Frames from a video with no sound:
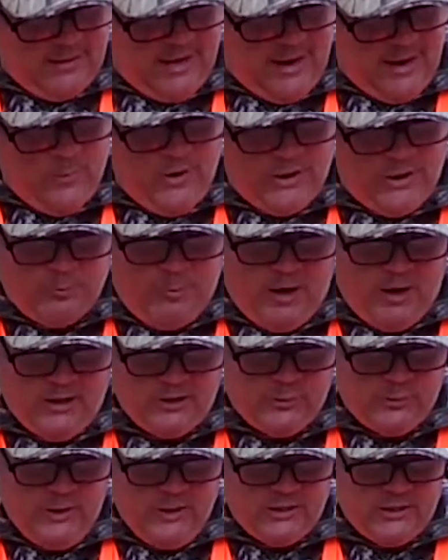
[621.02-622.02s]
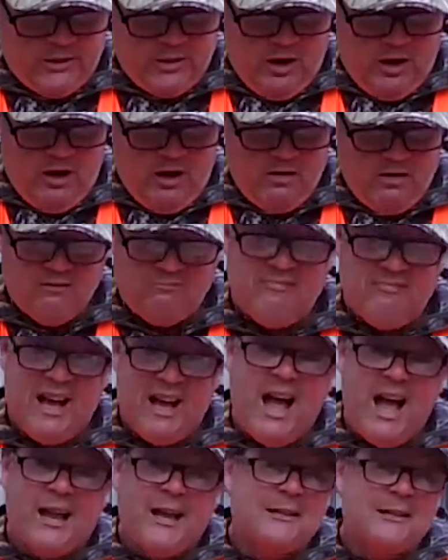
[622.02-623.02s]
And which part is which, y'all?
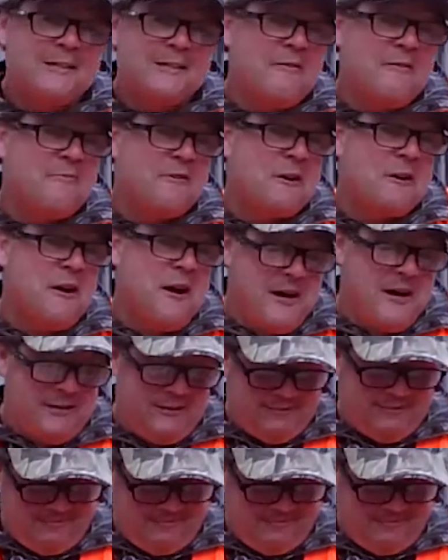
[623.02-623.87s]
I guess I forgot.